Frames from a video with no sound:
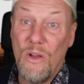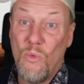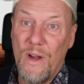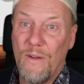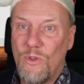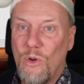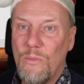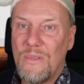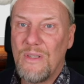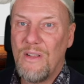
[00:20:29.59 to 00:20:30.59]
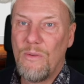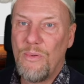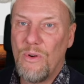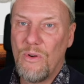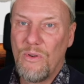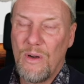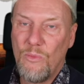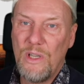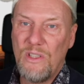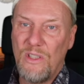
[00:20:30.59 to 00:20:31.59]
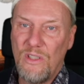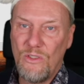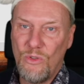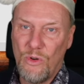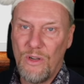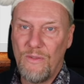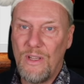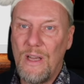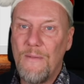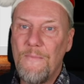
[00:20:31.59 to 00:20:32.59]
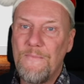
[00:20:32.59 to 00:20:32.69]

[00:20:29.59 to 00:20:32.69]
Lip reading: one of Tom's other program, which is sort of the